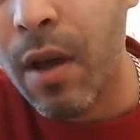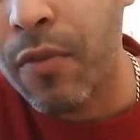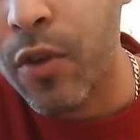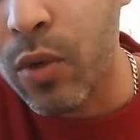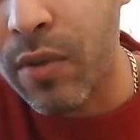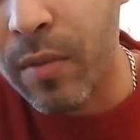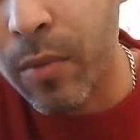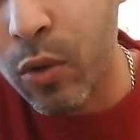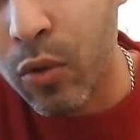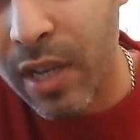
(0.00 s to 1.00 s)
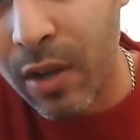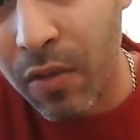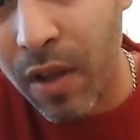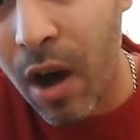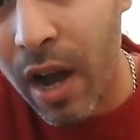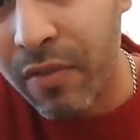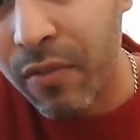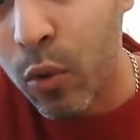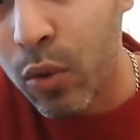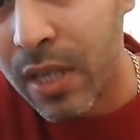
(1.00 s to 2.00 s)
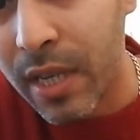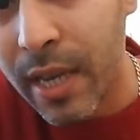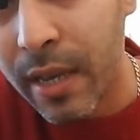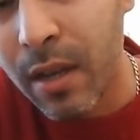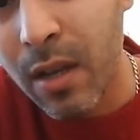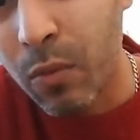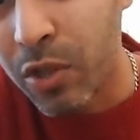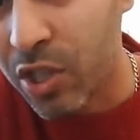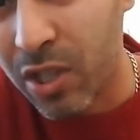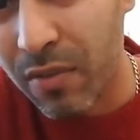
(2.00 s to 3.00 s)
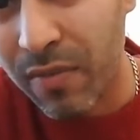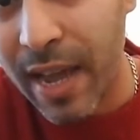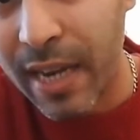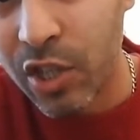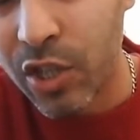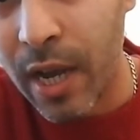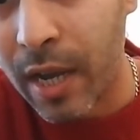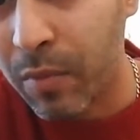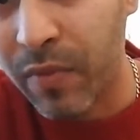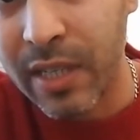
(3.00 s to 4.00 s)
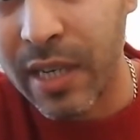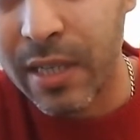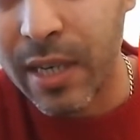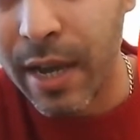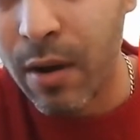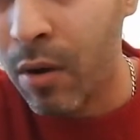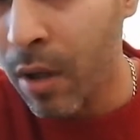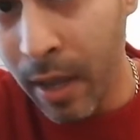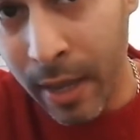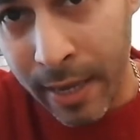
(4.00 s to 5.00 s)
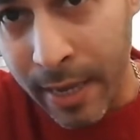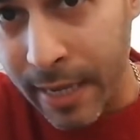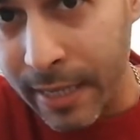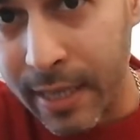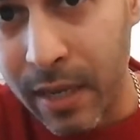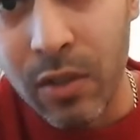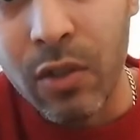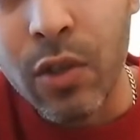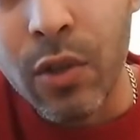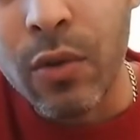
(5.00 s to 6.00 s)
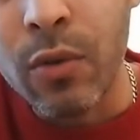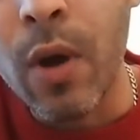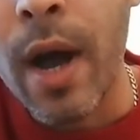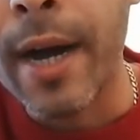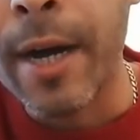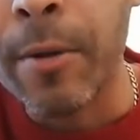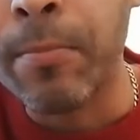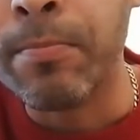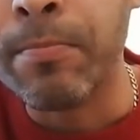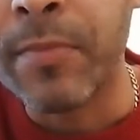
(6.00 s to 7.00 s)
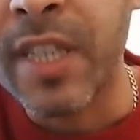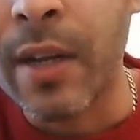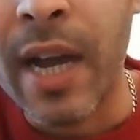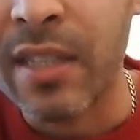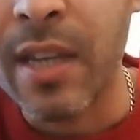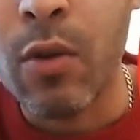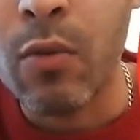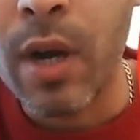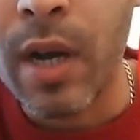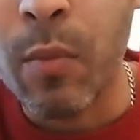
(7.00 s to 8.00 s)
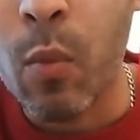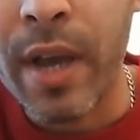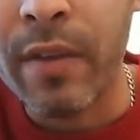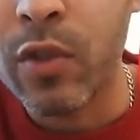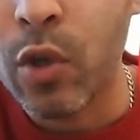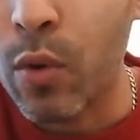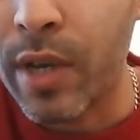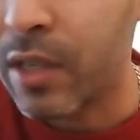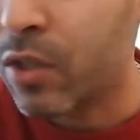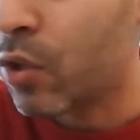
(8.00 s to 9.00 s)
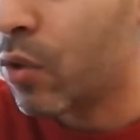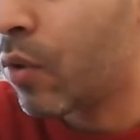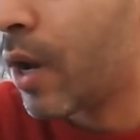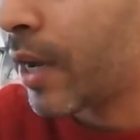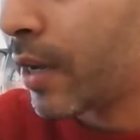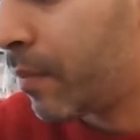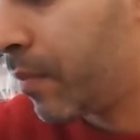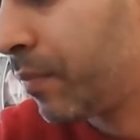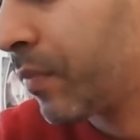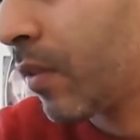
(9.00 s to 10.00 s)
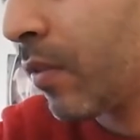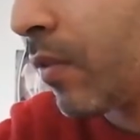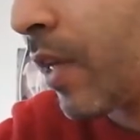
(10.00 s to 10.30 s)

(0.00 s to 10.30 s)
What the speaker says: few different models. They've got the i40, which is just a flash with ETTL. It doesn't do, it has no way of talking to the